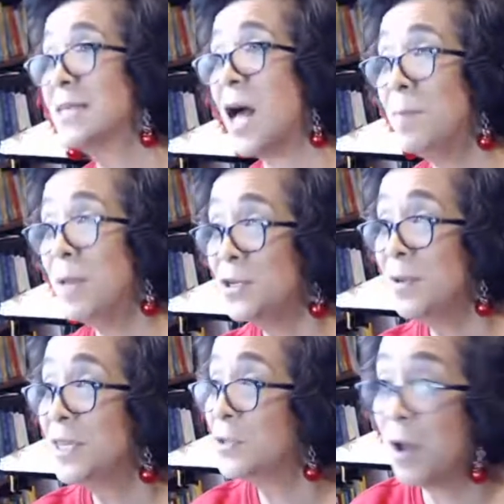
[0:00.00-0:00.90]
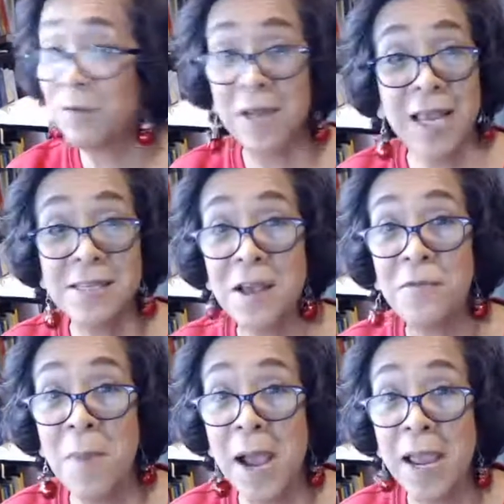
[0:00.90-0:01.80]
I'll be doing the 12 days of
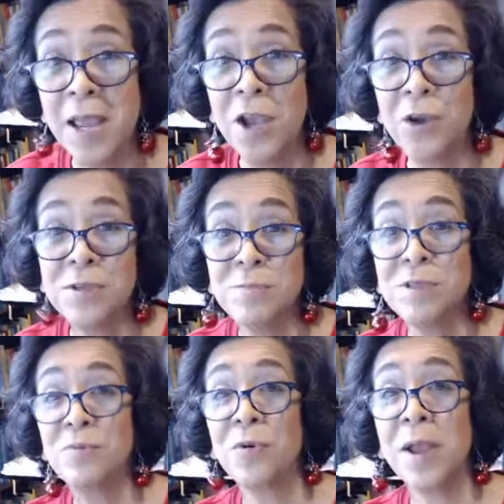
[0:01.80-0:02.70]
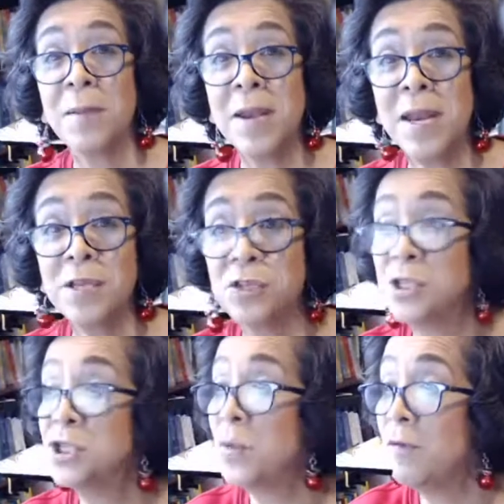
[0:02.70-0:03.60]
my Christmas book recommendations.
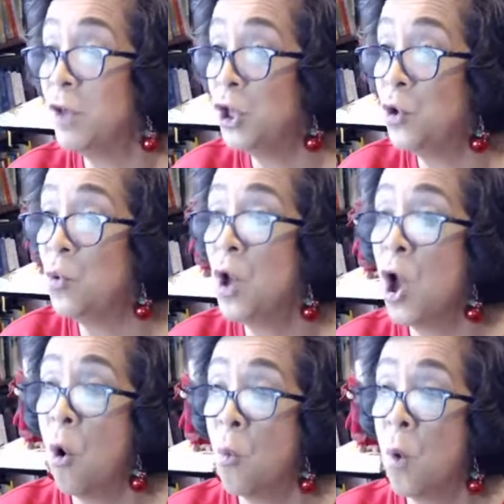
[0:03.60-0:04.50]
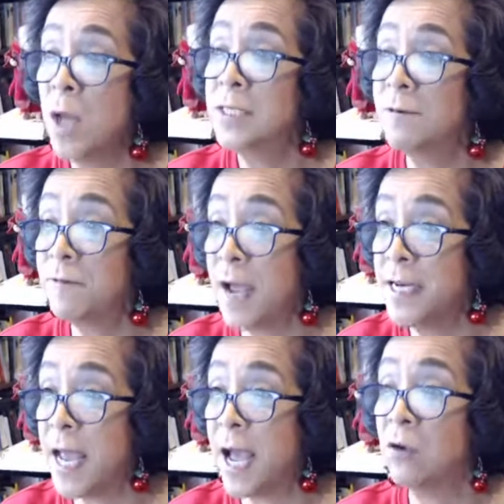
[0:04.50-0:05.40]
So if you want to find
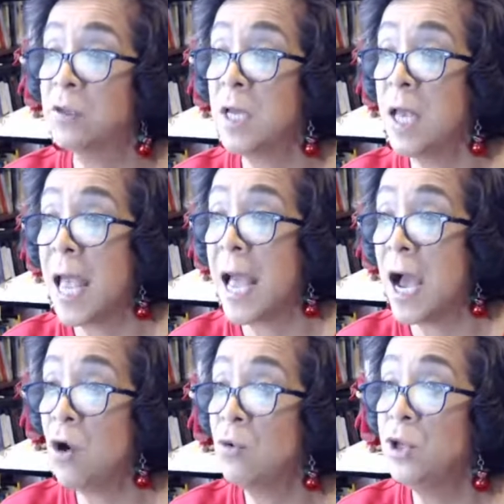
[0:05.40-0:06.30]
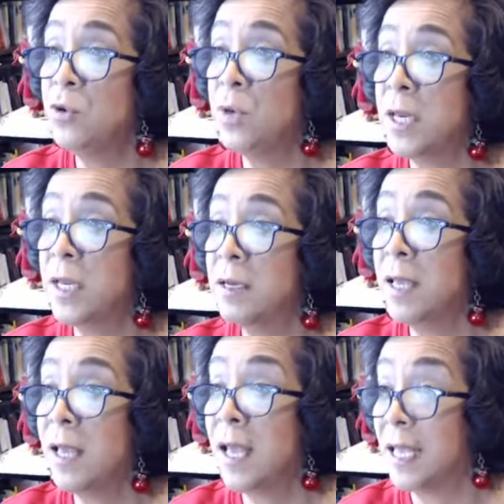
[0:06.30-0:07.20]
out how you can
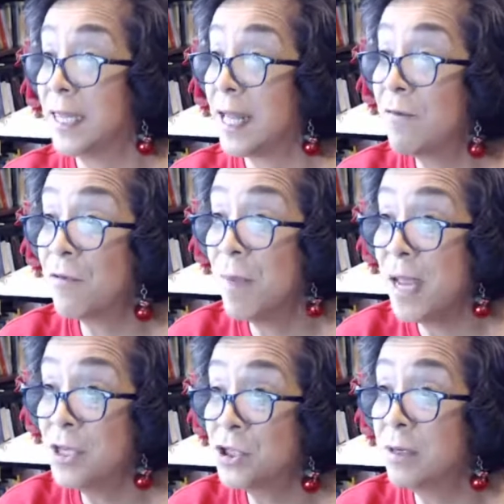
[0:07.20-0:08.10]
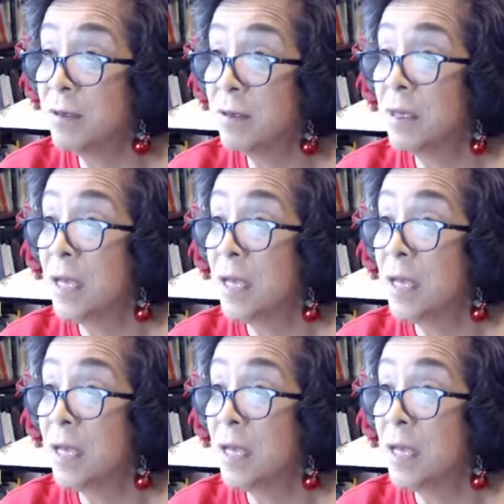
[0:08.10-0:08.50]
get that information,